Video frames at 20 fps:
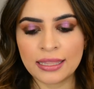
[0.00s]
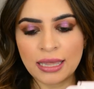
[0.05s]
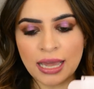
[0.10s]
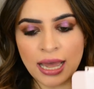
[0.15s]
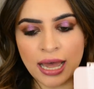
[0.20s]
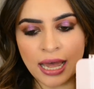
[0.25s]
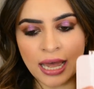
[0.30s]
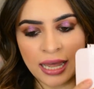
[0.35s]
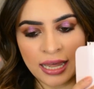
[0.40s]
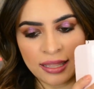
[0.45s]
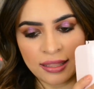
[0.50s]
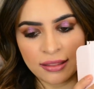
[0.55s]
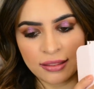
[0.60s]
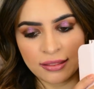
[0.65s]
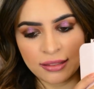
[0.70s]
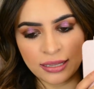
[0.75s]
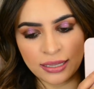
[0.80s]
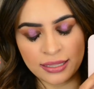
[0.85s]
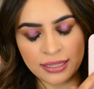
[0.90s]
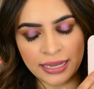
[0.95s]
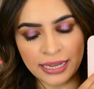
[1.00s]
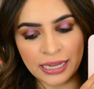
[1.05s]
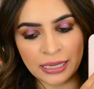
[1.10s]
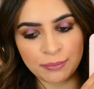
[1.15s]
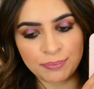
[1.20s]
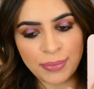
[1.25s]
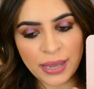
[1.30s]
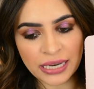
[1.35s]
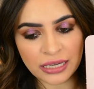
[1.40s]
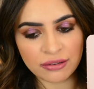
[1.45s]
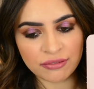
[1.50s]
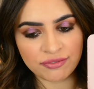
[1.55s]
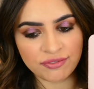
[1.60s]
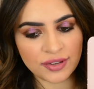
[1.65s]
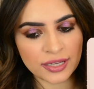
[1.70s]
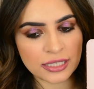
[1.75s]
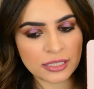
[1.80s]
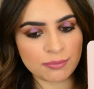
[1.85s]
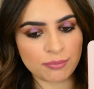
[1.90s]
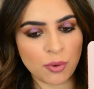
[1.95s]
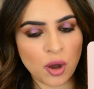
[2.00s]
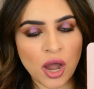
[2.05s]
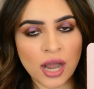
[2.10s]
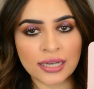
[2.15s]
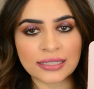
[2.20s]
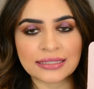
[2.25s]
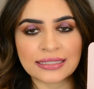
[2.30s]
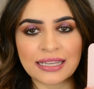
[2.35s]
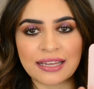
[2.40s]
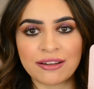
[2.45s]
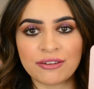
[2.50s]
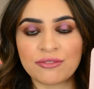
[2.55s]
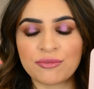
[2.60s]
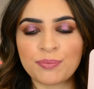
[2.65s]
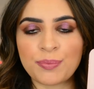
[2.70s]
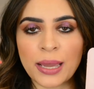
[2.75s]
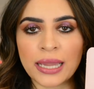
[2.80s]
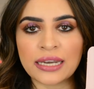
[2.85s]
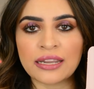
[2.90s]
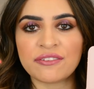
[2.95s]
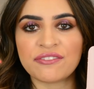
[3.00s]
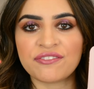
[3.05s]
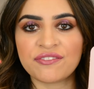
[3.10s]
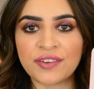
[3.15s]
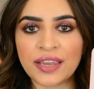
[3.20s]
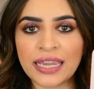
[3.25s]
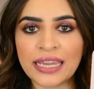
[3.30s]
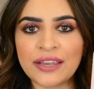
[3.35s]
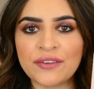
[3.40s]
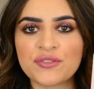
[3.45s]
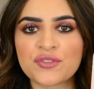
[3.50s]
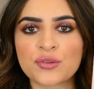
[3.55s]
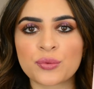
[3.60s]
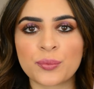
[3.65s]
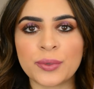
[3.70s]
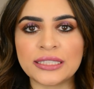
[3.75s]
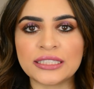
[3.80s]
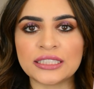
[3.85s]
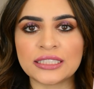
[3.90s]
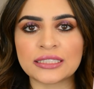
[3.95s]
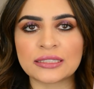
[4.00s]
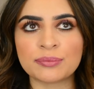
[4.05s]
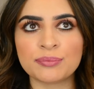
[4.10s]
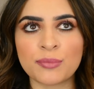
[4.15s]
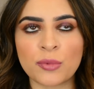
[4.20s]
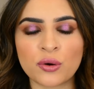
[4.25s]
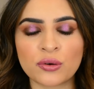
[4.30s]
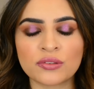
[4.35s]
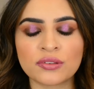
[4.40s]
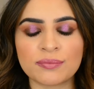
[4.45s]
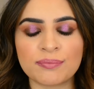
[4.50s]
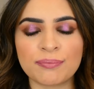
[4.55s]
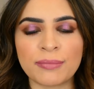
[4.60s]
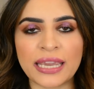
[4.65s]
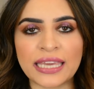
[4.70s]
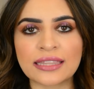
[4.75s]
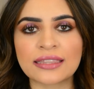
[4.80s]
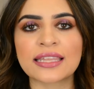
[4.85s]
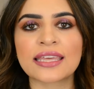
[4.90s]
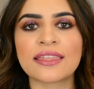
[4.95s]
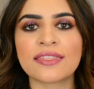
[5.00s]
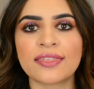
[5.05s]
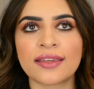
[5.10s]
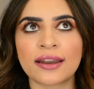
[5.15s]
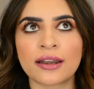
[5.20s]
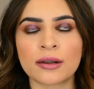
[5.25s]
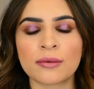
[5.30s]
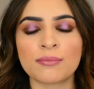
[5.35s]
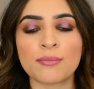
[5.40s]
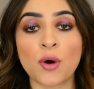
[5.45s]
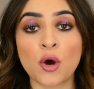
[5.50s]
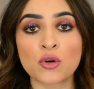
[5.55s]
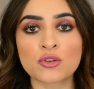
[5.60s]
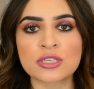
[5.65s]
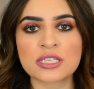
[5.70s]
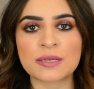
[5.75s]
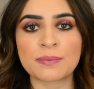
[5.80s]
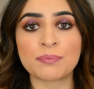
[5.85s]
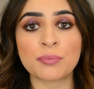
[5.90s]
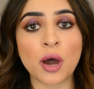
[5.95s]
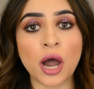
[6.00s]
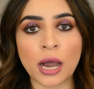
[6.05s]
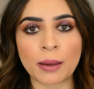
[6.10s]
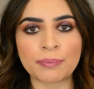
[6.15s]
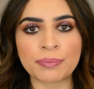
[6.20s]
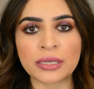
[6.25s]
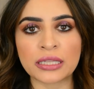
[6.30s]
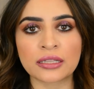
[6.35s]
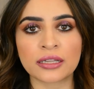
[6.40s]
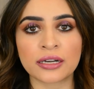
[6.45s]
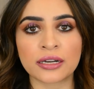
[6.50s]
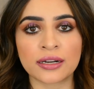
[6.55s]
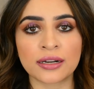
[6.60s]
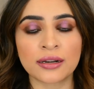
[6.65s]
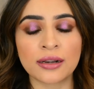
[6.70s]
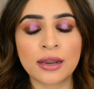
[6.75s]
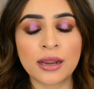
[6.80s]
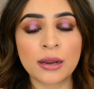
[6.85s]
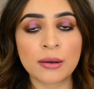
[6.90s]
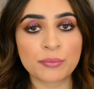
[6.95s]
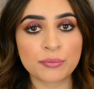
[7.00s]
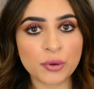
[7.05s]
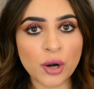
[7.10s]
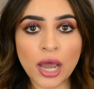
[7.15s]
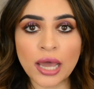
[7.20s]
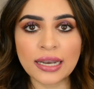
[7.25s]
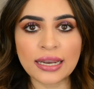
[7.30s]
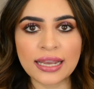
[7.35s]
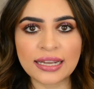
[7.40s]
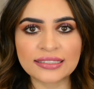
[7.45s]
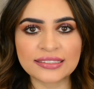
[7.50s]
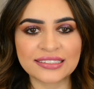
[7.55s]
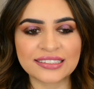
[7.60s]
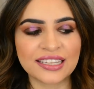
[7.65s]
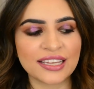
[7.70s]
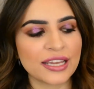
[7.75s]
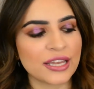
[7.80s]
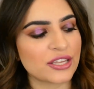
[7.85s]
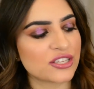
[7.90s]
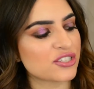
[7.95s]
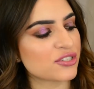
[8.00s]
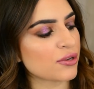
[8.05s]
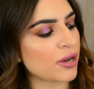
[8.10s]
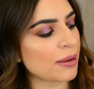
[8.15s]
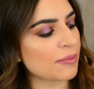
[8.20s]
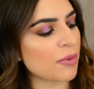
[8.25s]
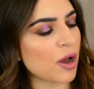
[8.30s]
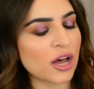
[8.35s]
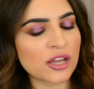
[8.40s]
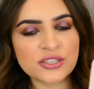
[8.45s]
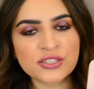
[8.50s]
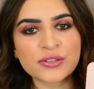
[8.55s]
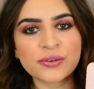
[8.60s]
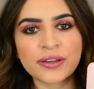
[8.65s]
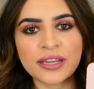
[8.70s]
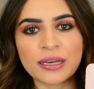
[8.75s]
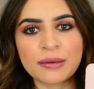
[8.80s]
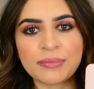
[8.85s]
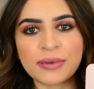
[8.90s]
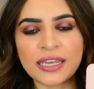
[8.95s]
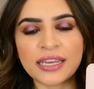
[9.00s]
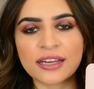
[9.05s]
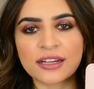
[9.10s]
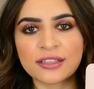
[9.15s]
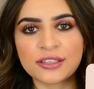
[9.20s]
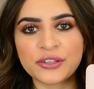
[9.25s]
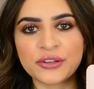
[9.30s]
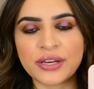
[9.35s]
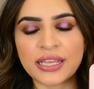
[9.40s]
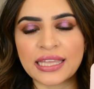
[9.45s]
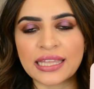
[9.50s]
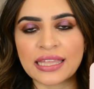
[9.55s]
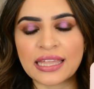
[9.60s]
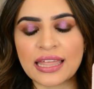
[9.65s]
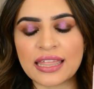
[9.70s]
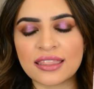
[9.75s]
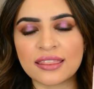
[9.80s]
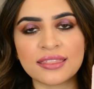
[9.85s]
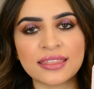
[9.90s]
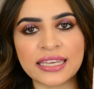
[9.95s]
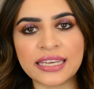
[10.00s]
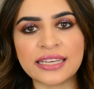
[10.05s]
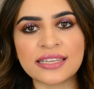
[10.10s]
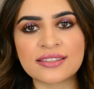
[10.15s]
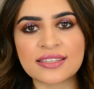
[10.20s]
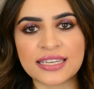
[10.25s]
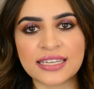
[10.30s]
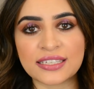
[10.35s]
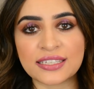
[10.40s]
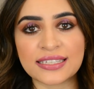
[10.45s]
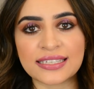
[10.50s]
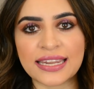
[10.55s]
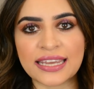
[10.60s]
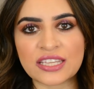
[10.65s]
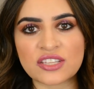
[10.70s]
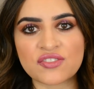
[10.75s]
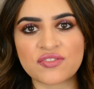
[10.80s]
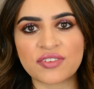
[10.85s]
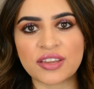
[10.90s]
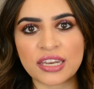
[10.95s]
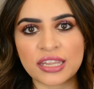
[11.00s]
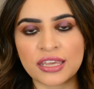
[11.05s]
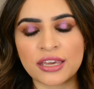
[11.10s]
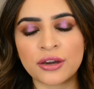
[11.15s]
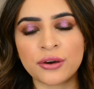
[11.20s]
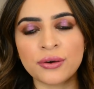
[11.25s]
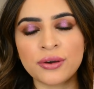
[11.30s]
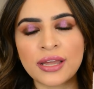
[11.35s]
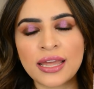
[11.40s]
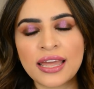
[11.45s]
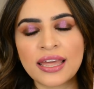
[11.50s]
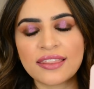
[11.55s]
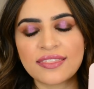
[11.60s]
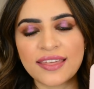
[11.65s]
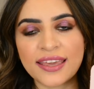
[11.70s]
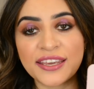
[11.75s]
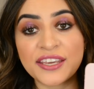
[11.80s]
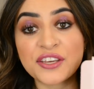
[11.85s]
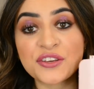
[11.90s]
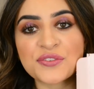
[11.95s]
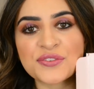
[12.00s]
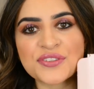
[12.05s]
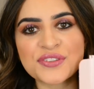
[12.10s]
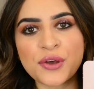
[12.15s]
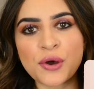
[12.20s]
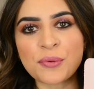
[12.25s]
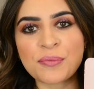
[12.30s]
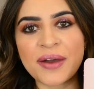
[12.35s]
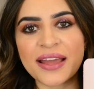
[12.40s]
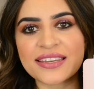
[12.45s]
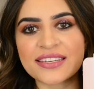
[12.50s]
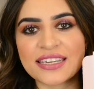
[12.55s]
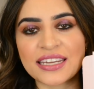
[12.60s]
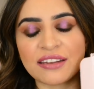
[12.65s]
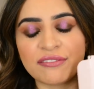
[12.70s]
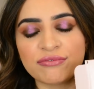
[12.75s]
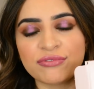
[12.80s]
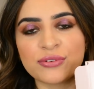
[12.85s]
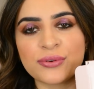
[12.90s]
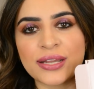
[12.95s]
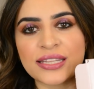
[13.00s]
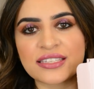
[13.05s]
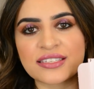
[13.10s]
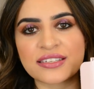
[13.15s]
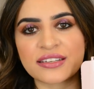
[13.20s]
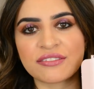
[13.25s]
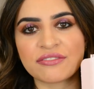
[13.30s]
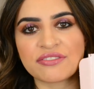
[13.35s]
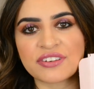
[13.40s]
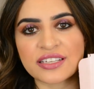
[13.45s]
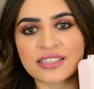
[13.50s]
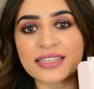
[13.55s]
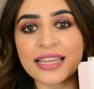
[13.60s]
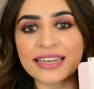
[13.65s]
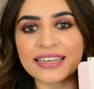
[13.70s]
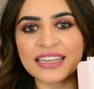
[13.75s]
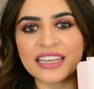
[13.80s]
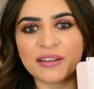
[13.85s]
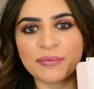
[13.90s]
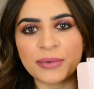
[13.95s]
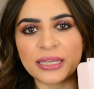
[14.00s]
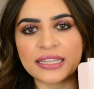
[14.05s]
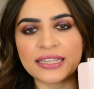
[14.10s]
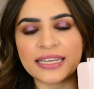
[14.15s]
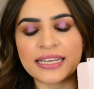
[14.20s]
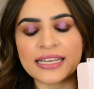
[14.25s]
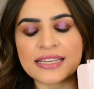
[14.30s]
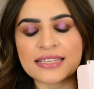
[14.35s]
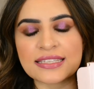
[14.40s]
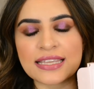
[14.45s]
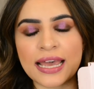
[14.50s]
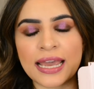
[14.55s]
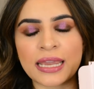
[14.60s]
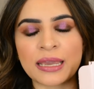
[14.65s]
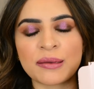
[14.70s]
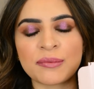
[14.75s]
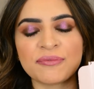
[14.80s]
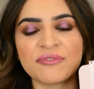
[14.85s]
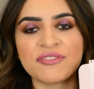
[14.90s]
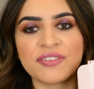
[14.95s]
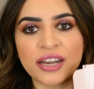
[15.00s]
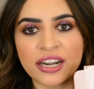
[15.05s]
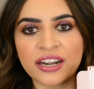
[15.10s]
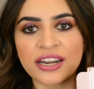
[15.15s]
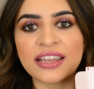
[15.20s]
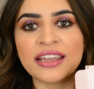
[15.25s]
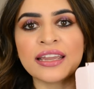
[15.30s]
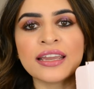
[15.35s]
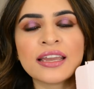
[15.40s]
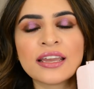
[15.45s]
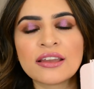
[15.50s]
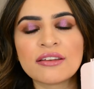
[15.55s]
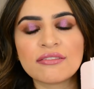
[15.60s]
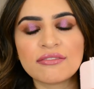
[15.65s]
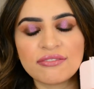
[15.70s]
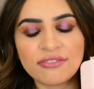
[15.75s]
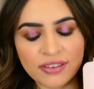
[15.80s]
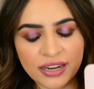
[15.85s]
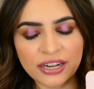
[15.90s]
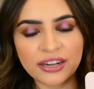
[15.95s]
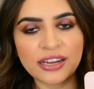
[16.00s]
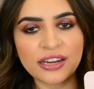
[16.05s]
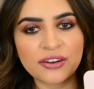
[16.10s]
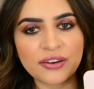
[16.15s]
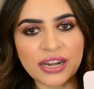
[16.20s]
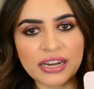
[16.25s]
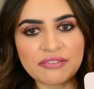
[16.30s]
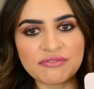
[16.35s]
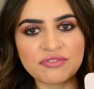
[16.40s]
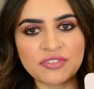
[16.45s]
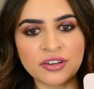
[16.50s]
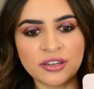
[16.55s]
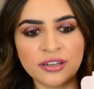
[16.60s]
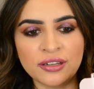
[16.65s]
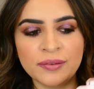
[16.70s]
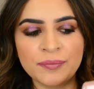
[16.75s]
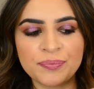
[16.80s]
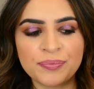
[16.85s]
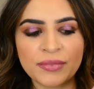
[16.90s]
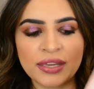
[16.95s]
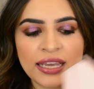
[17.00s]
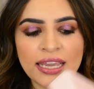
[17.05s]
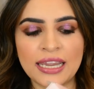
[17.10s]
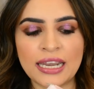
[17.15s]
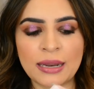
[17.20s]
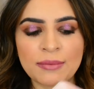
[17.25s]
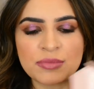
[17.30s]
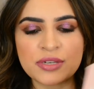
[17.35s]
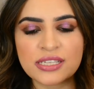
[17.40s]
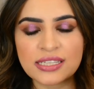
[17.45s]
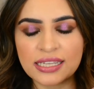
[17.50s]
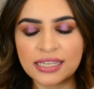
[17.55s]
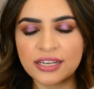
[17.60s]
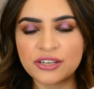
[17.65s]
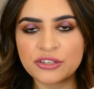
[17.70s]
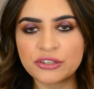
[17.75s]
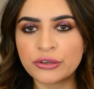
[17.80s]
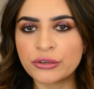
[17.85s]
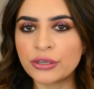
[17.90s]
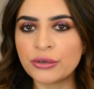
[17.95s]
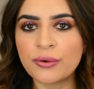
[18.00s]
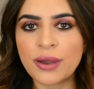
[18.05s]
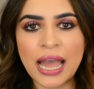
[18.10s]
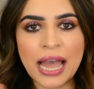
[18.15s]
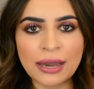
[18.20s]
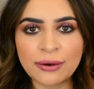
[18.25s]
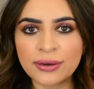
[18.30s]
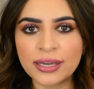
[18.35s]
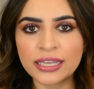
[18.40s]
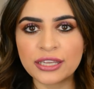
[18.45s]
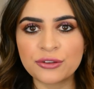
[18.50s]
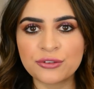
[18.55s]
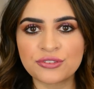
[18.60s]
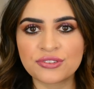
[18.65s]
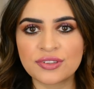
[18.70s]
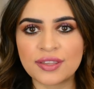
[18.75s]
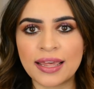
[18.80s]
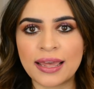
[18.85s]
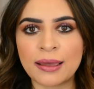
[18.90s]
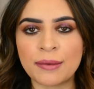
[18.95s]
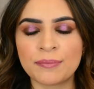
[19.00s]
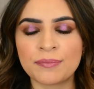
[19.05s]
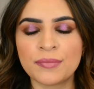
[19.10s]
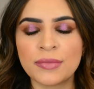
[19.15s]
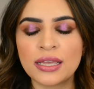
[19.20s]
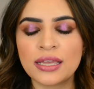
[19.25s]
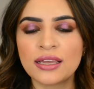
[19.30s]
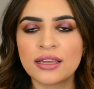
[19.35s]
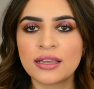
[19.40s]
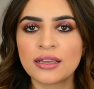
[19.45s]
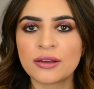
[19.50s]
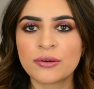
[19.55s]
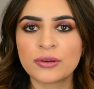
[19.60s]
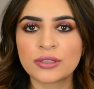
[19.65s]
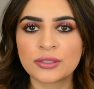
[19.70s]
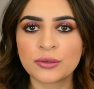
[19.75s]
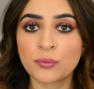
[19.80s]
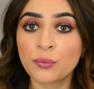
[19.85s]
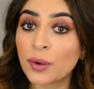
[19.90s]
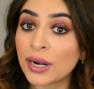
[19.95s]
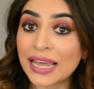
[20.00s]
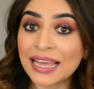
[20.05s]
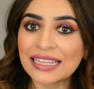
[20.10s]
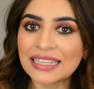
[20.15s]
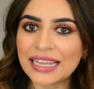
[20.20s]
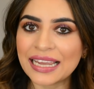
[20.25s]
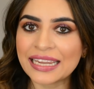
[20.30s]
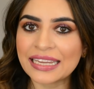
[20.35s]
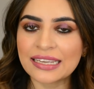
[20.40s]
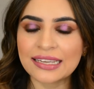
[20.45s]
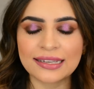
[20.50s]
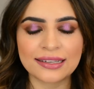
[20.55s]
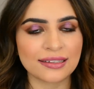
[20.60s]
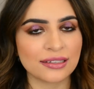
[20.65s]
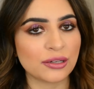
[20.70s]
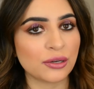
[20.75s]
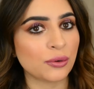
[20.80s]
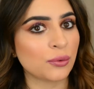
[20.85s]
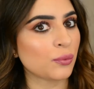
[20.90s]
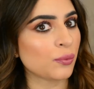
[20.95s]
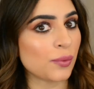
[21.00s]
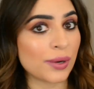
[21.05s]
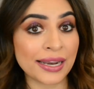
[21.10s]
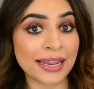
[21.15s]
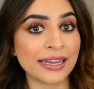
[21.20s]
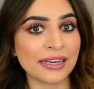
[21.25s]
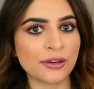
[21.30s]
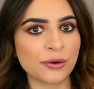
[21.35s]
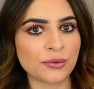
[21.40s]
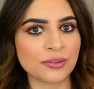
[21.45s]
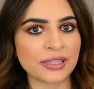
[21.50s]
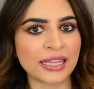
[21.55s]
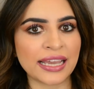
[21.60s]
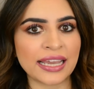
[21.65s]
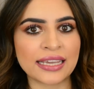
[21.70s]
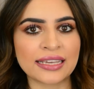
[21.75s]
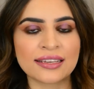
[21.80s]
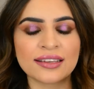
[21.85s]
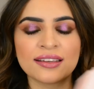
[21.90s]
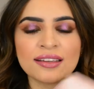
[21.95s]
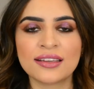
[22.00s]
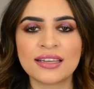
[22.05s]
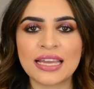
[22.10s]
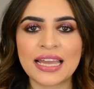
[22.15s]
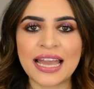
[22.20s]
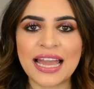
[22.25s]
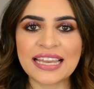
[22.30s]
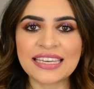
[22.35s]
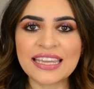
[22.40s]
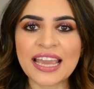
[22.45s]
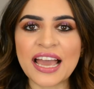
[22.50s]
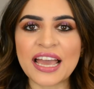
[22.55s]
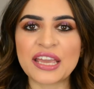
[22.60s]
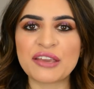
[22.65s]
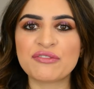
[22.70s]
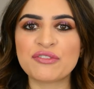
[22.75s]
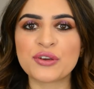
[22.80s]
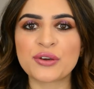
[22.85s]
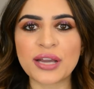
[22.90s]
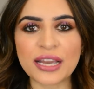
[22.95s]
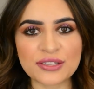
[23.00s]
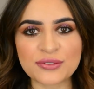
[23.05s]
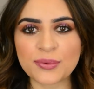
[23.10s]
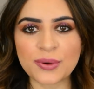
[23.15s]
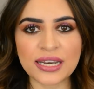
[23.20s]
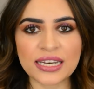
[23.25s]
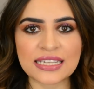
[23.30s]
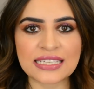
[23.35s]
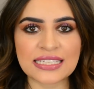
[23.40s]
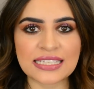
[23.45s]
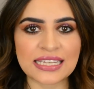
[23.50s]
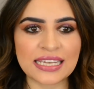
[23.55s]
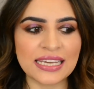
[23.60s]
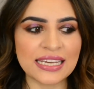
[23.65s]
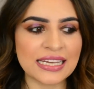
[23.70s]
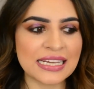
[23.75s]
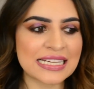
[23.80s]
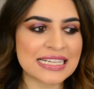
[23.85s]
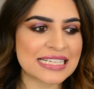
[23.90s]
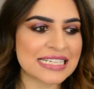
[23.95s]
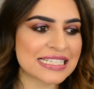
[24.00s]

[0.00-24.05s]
a benefit box of Benefaves, which is mainly their most popular products. So I'm also going to be including these in today's video. Thank you so much, Influencer, for sending me these. I am very, very grateful. And I'm just going to show you how I use them, what I like, what I don't like. And yeah, if you guys want to see,